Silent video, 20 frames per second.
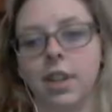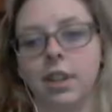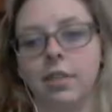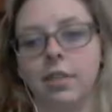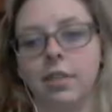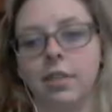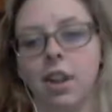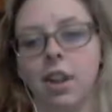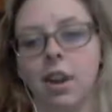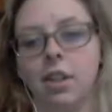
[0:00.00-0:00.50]

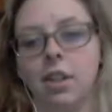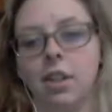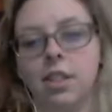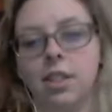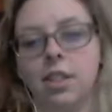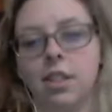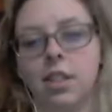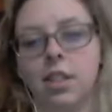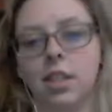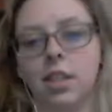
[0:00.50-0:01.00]
in a
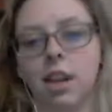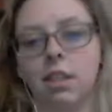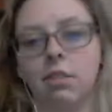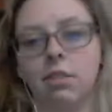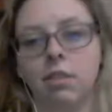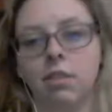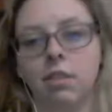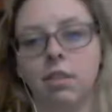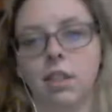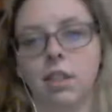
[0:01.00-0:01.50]
constant state of
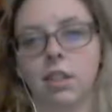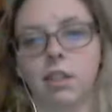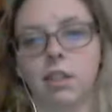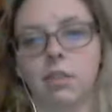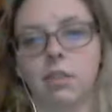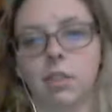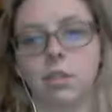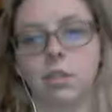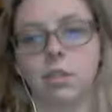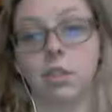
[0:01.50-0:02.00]

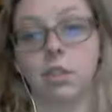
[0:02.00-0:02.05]
confusion.